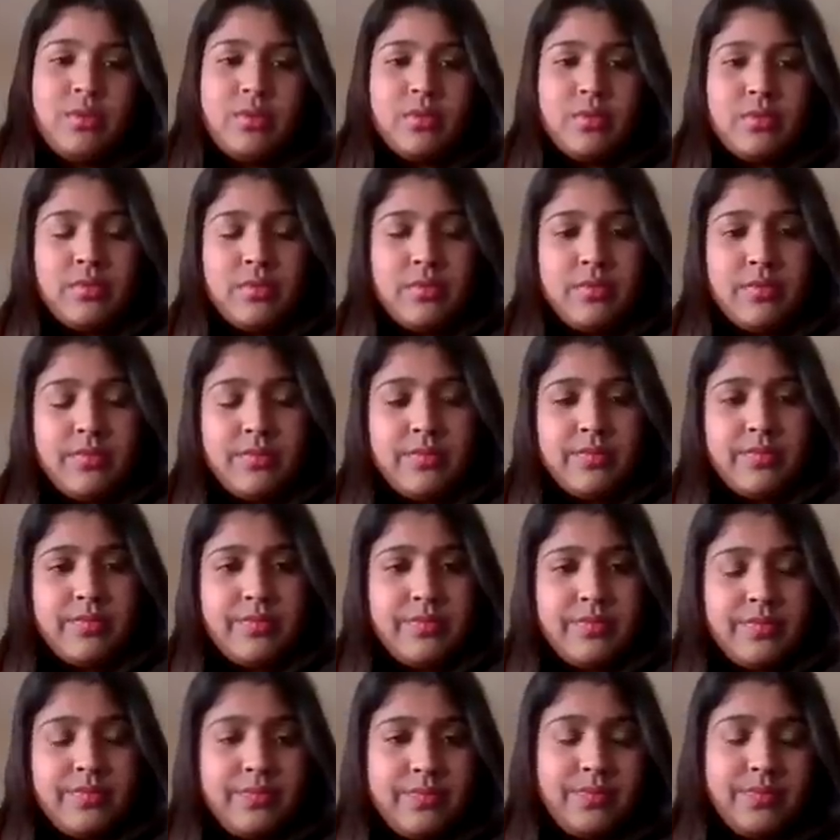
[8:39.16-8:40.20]

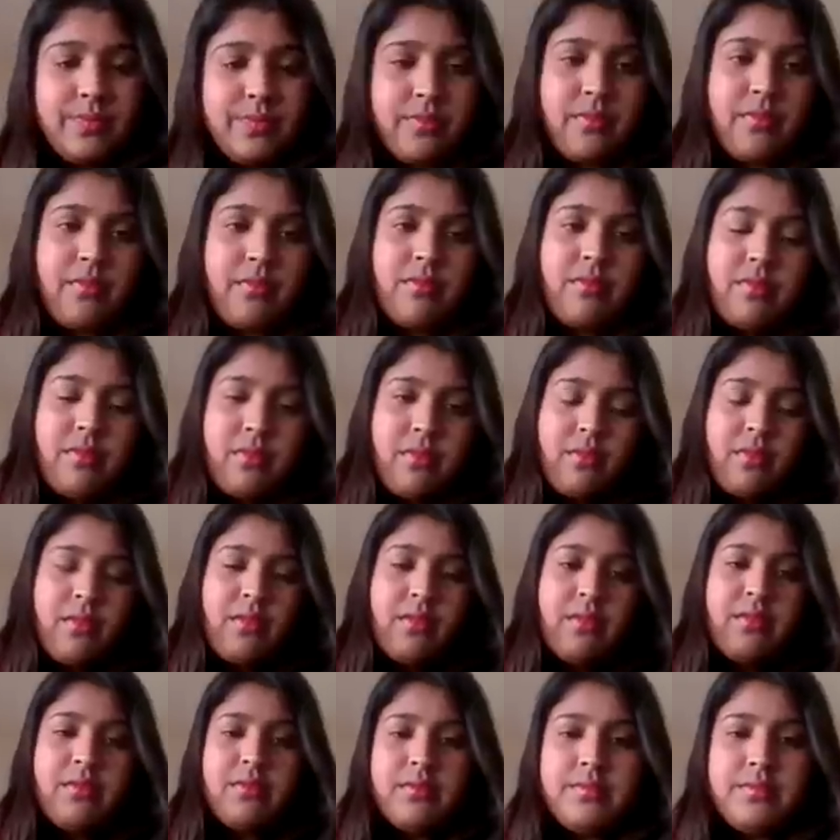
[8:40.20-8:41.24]

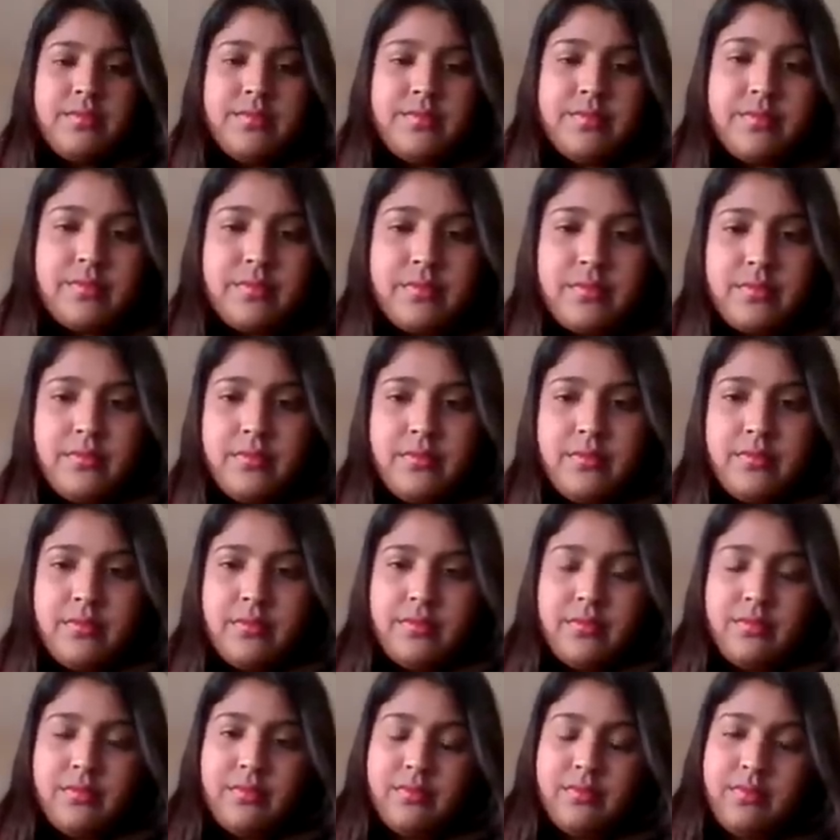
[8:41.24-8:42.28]

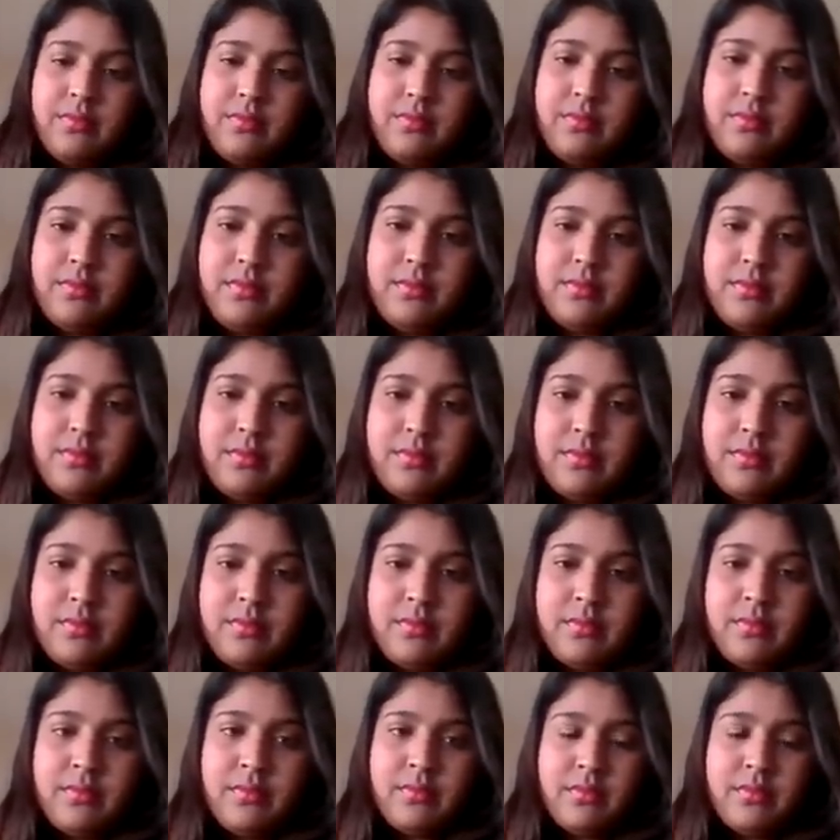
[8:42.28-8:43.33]

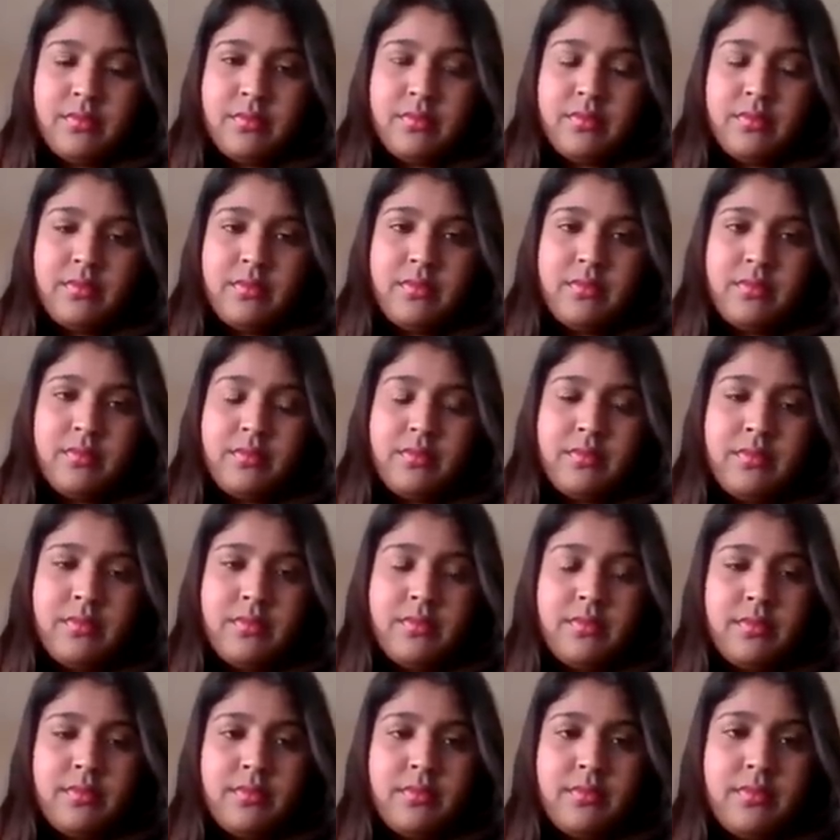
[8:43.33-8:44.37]

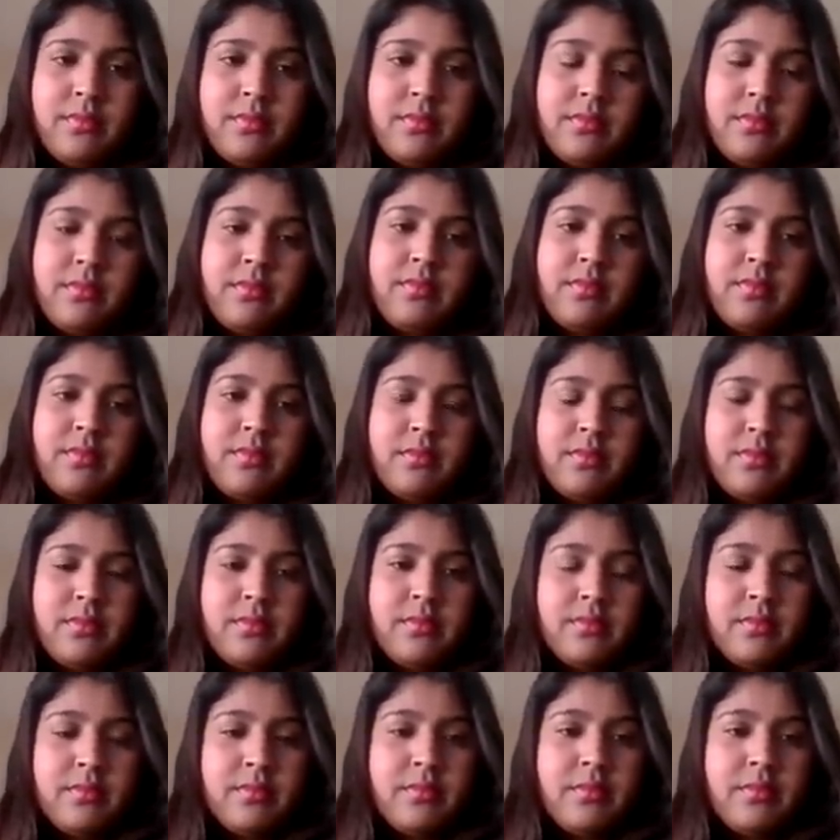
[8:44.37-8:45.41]

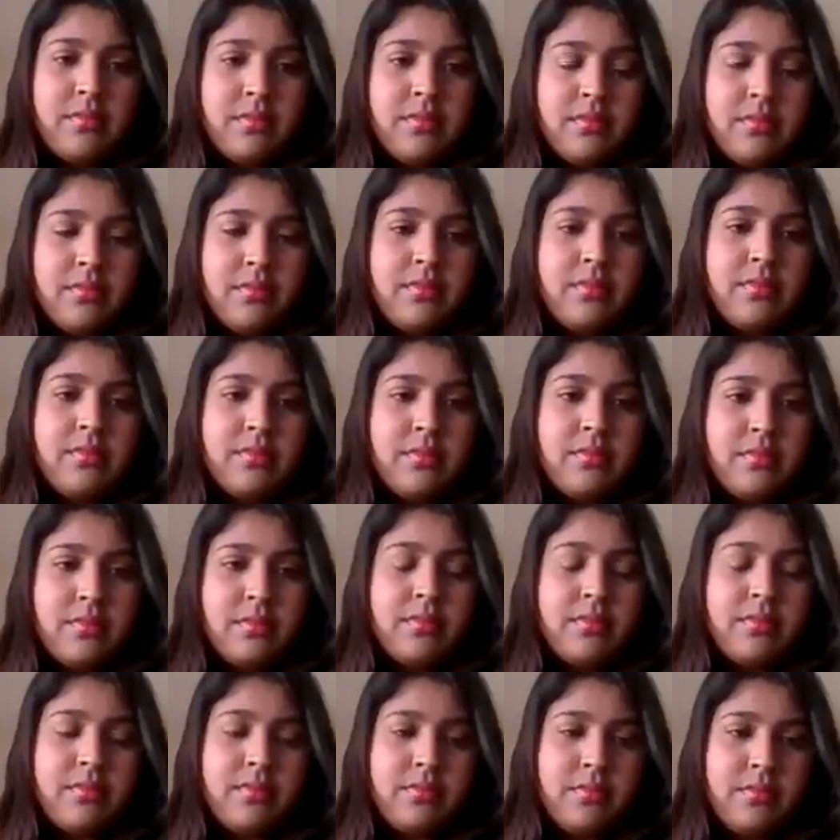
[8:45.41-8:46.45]

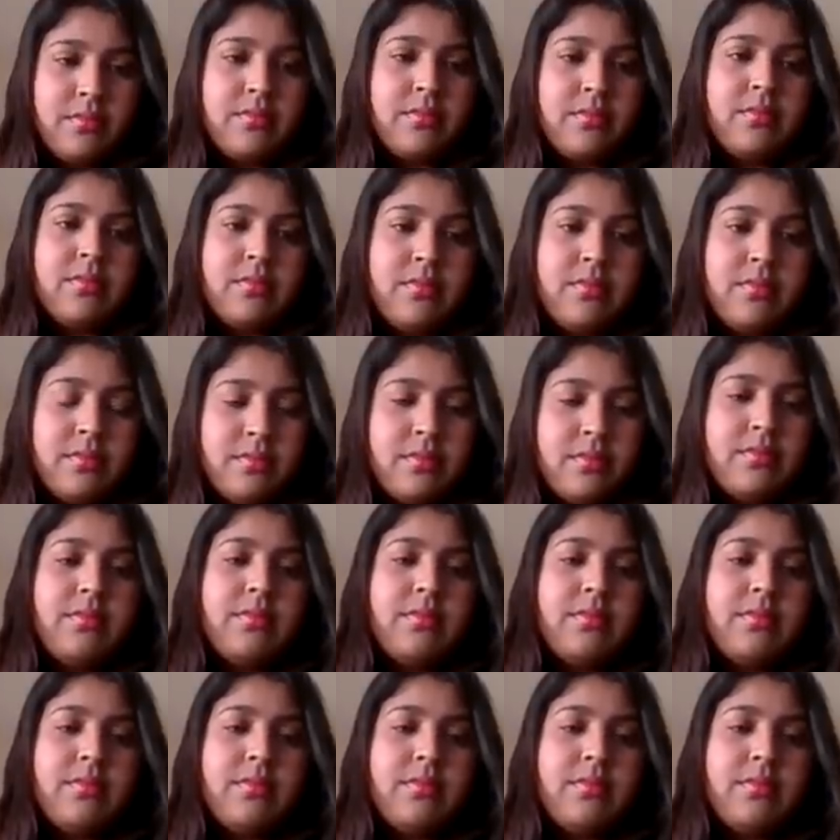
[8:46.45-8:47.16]
No words are spoken by the person on screen.